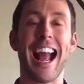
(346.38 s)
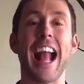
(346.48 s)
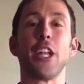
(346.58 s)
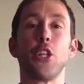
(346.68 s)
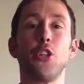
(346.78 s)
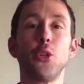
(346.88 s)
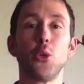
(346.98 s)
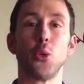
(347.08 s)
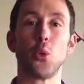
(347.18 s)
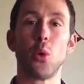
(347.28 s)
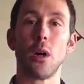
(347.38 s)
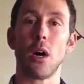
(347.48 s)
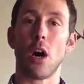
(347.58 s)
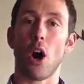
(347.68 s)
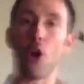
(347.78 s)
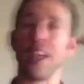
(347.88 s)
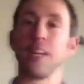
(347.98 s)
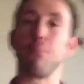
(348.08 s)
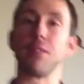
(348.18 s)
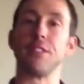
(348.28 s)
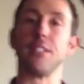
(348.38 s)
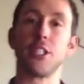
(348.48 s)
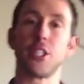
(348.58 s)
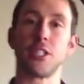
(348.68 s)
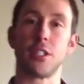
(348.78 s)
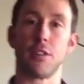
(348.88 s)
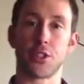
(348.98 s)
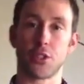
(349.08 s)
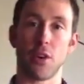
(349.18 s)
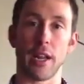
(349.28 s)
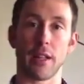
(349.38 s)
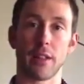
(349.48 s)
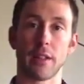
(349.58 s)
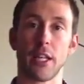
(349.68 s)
And you are in a position of strength.